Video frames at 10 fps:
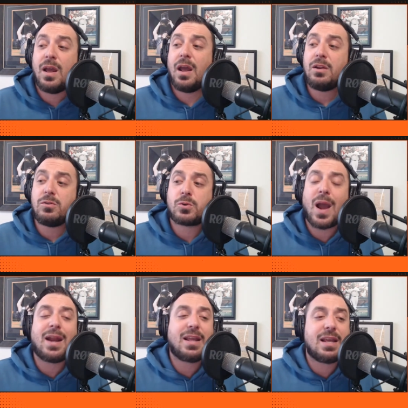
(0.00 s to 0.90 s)
and you
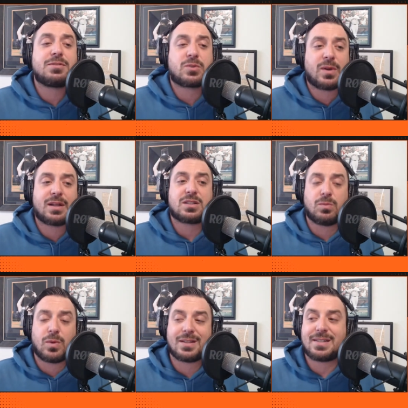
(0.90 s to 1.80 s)
try to keep stringing
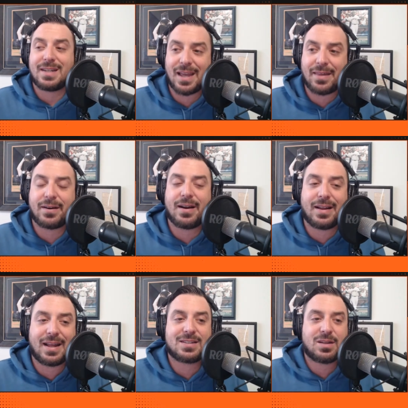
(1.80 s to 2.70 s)
some wins together
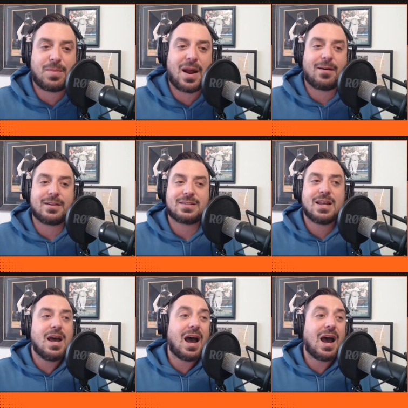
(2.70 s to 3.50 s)
against the Pirates.